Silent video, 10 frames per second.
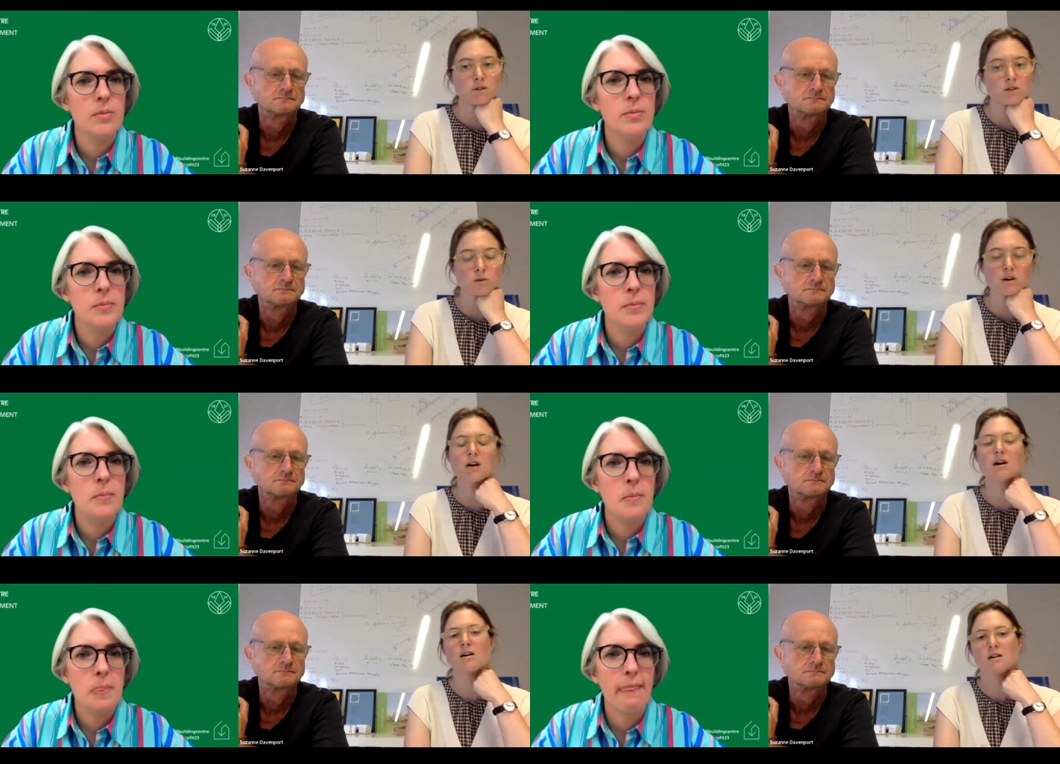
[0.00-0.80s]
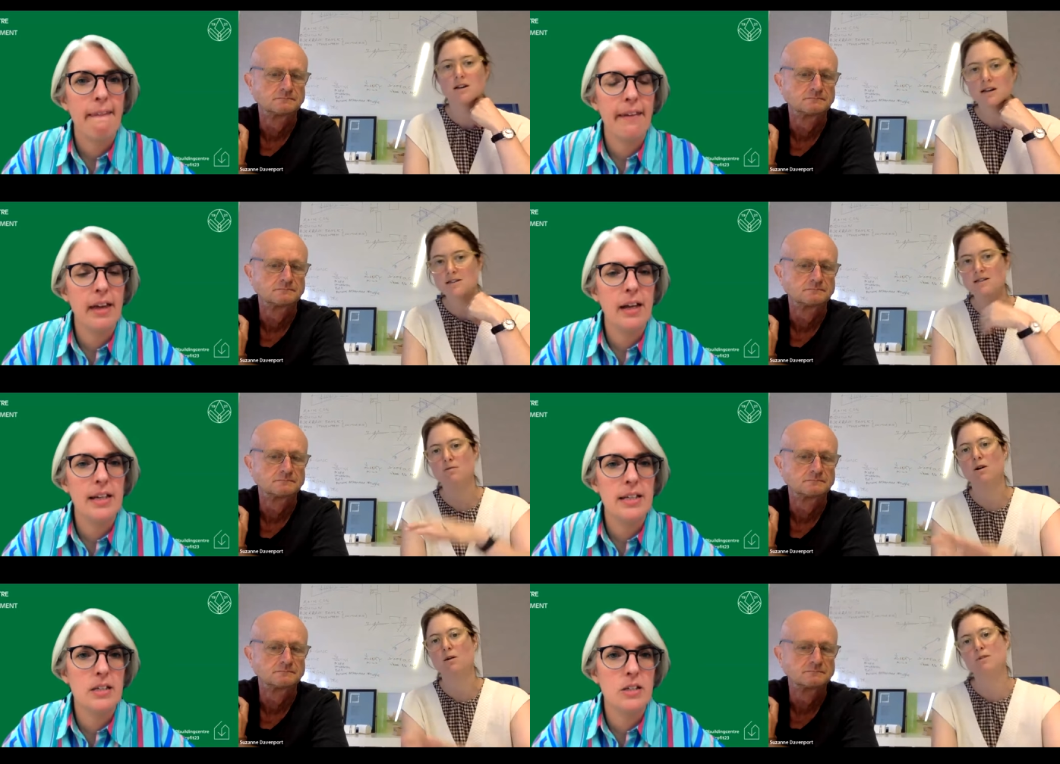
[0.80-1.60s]
Speaker 1: much quicker. Less yeah,
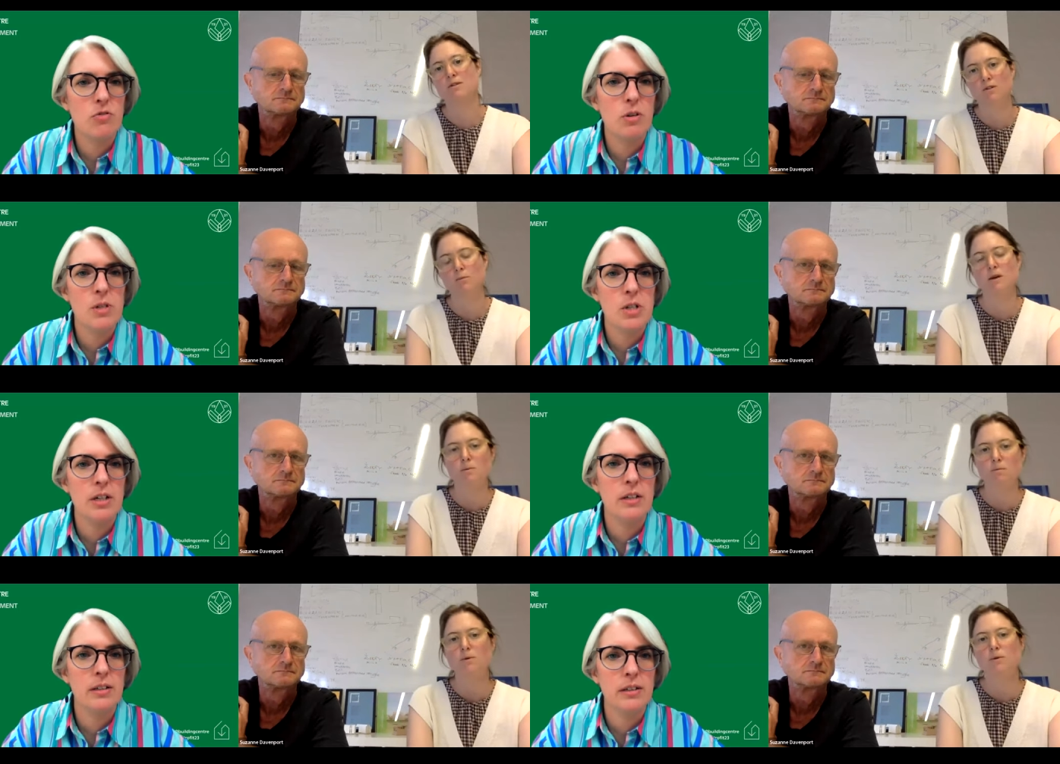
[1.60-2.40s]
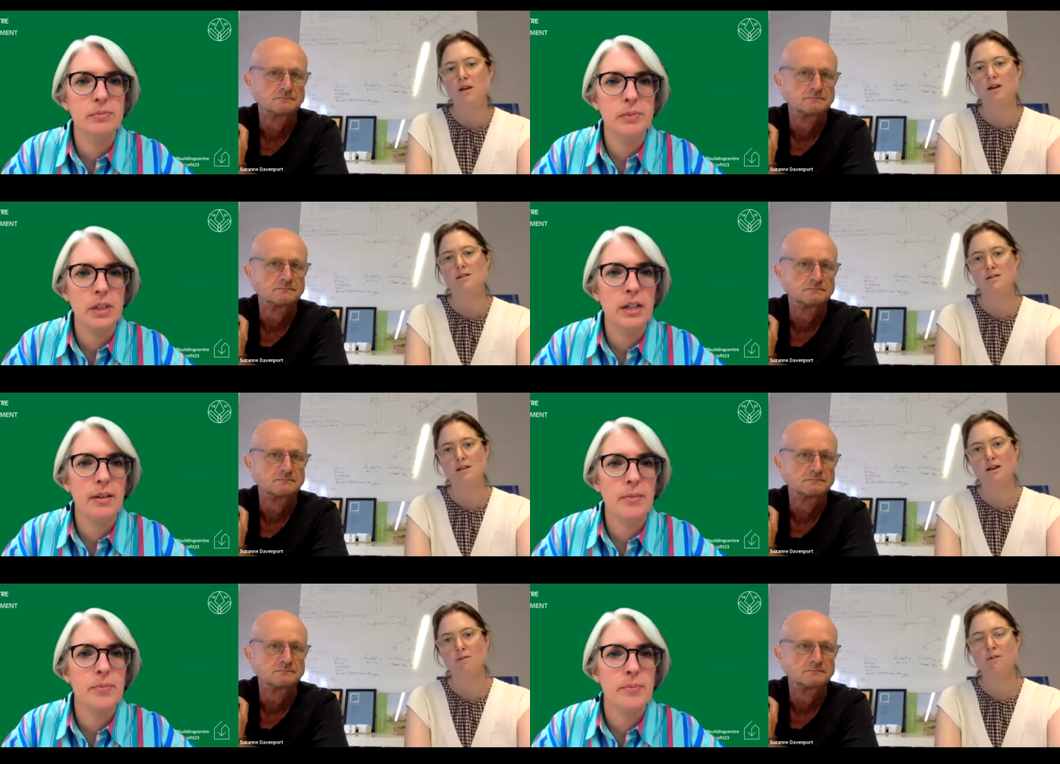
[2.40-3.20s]
Speaker 2: less disruption and
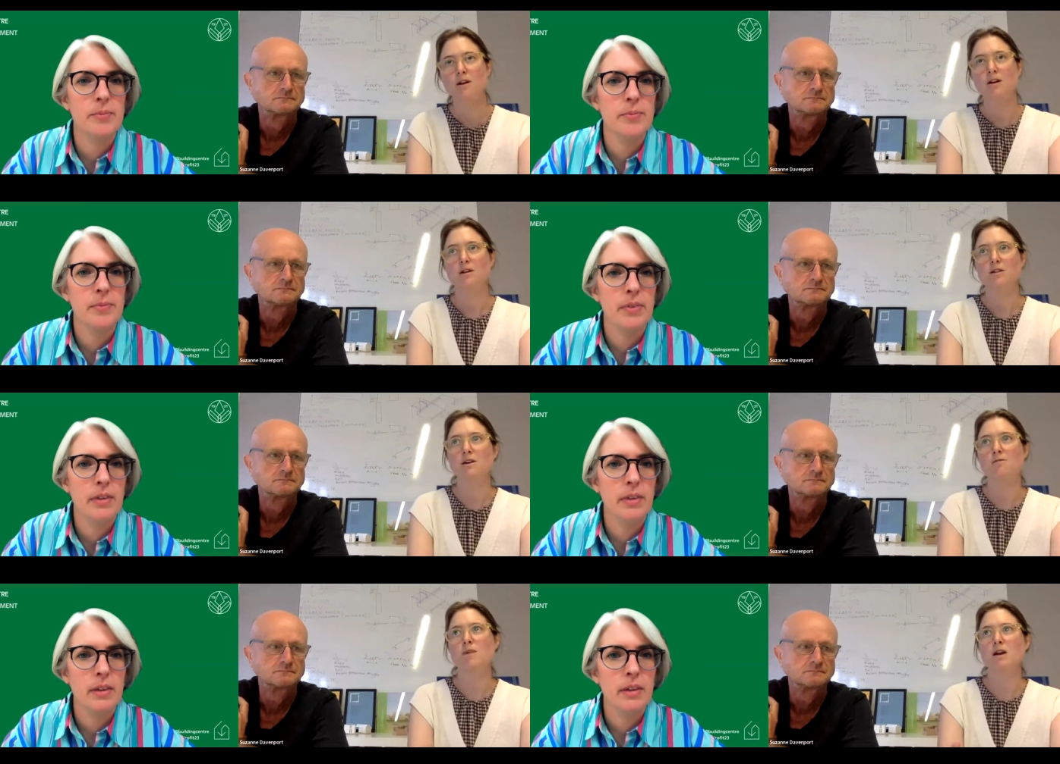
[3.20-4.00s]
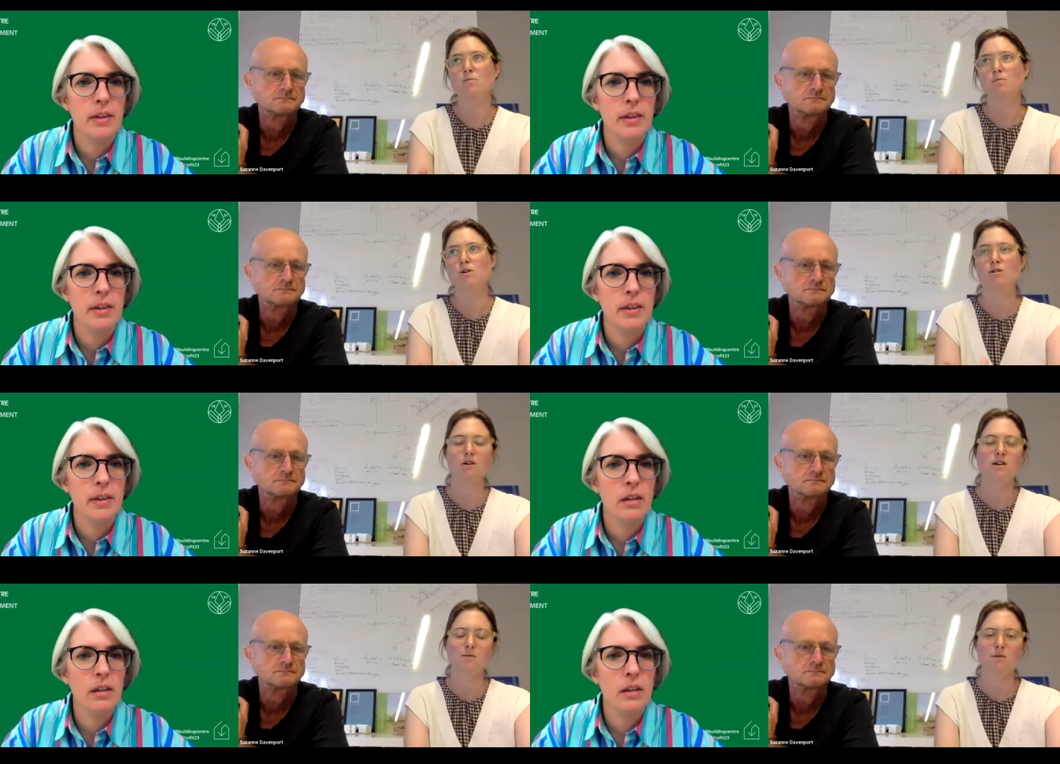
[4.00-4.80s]
yeah.
Speaker 1: They've made
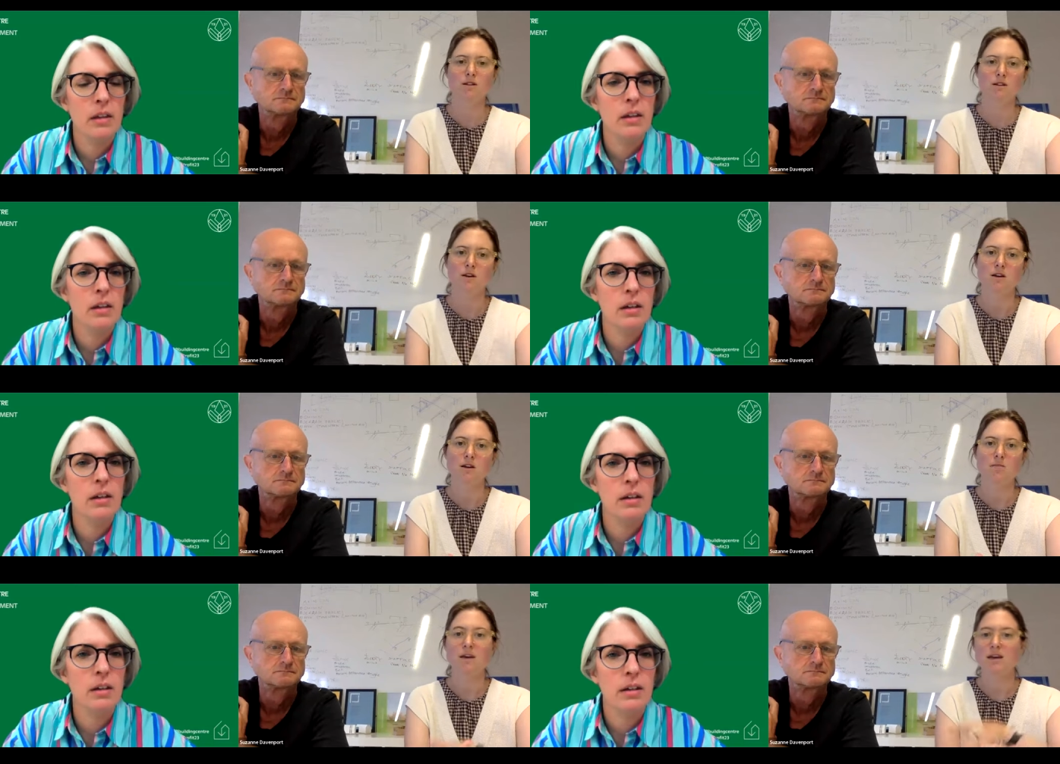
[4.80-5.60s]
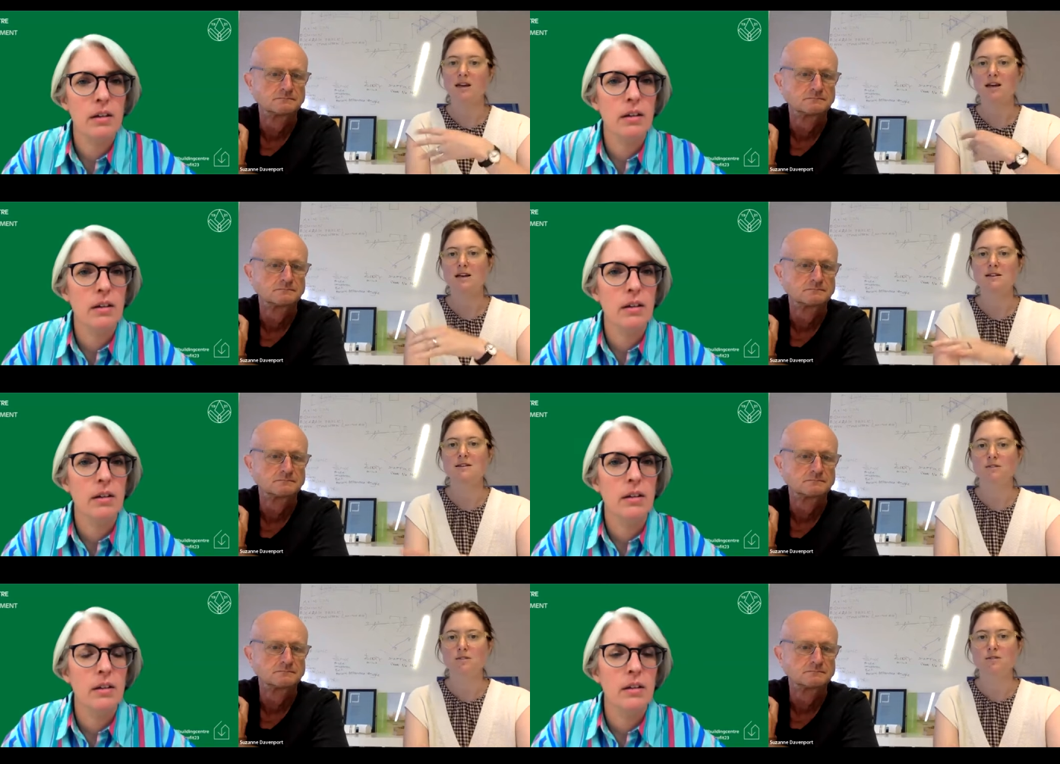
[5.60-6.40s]
progress with making it
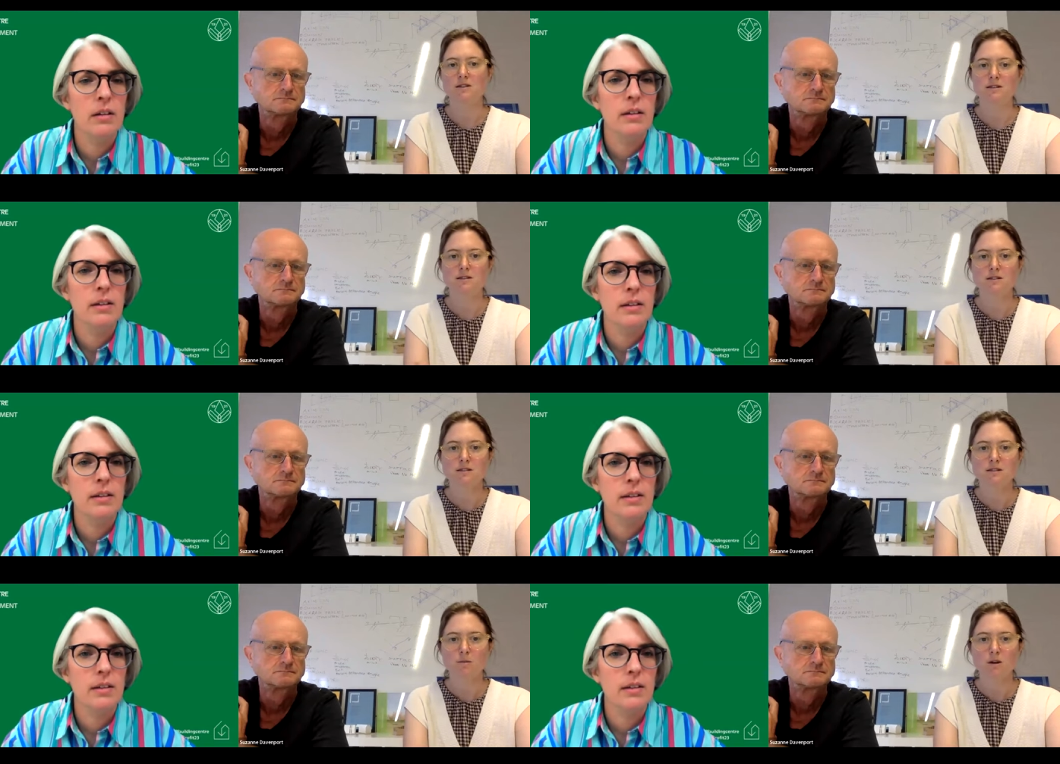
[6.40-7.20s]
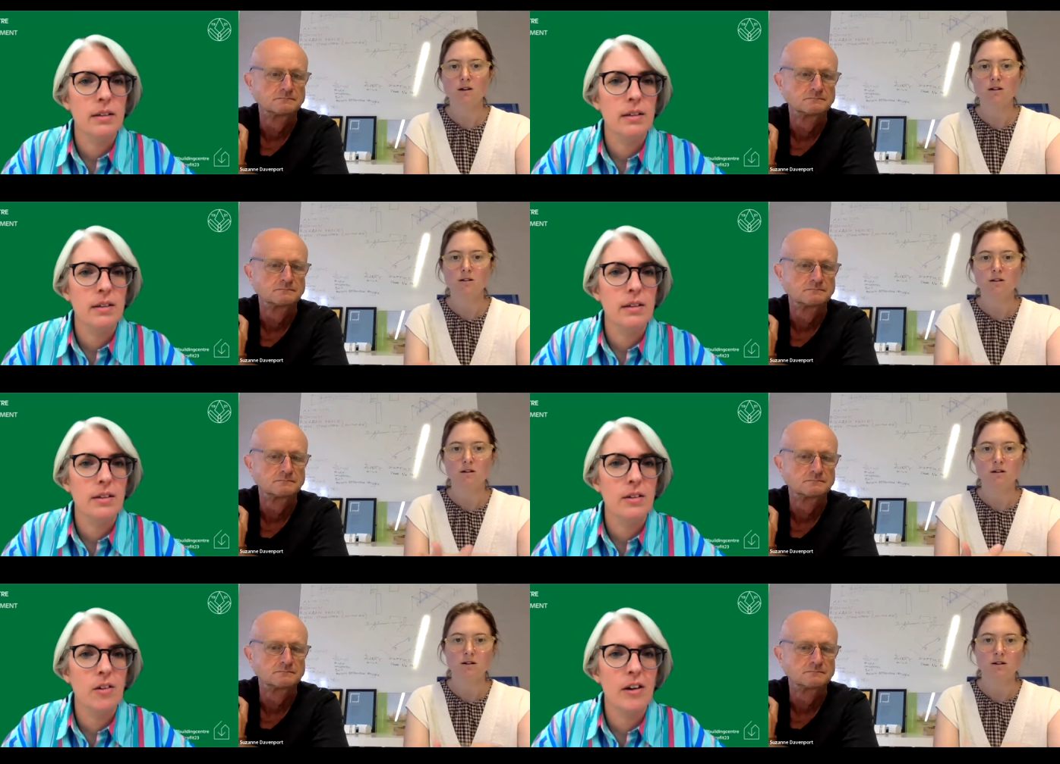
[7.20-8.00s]
easier for residents as well.
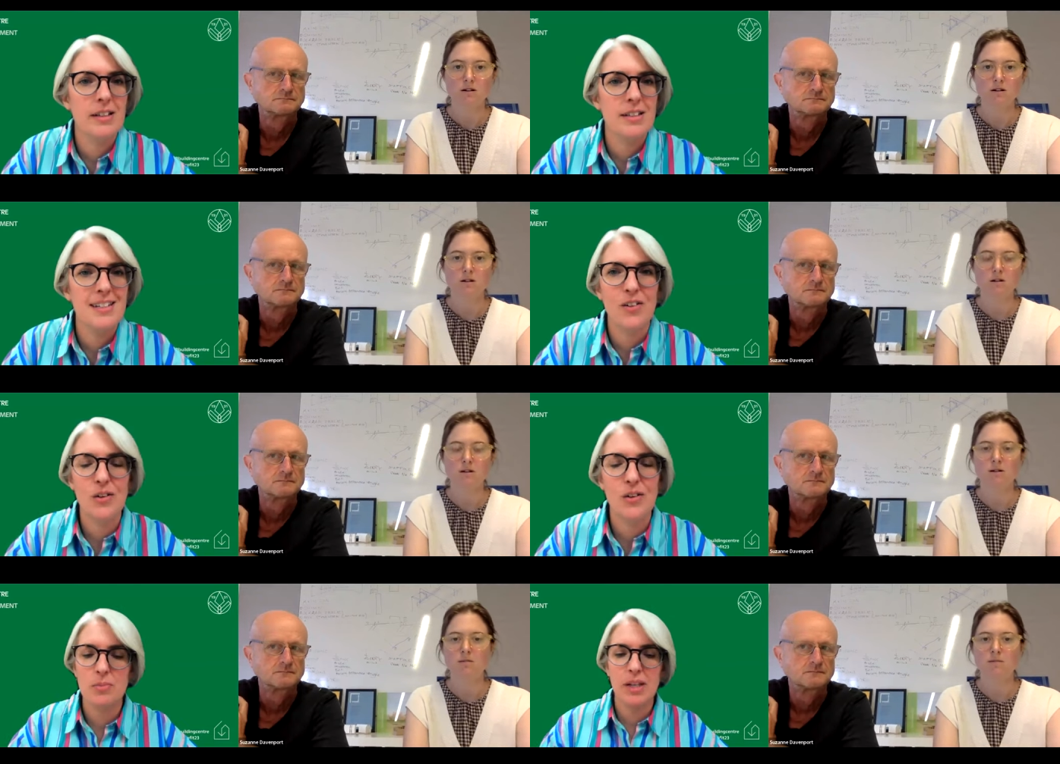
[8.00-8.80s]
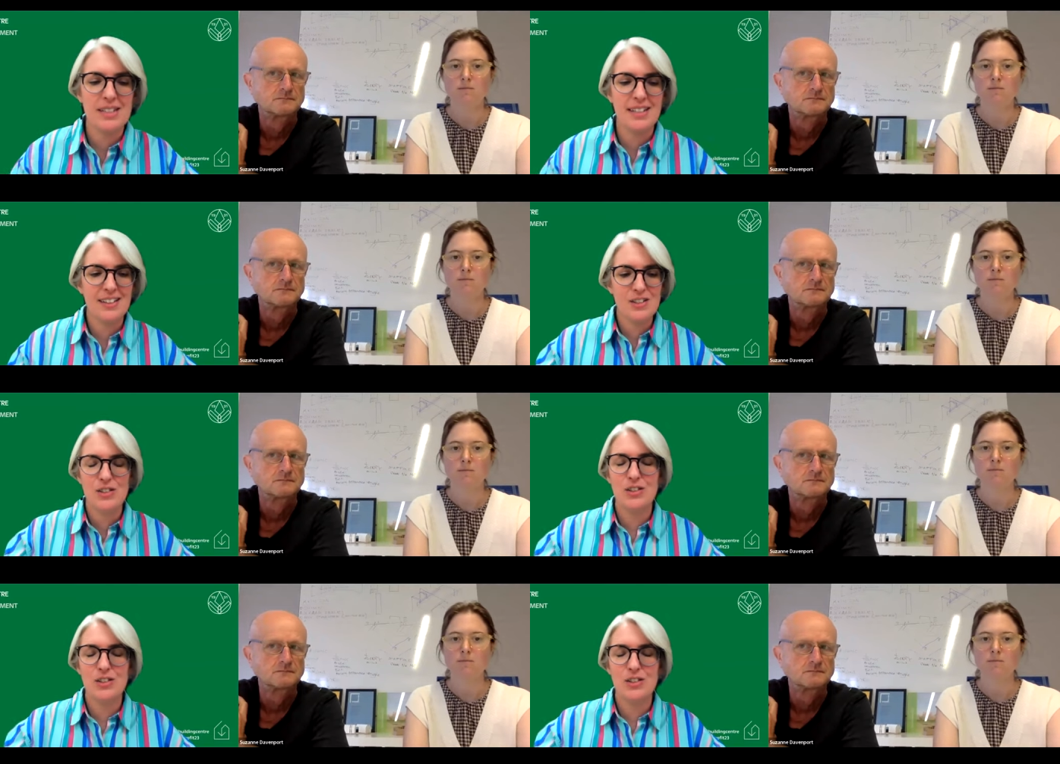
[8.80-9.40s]
Great. Oh,
Speaker 2: that's amazing. It's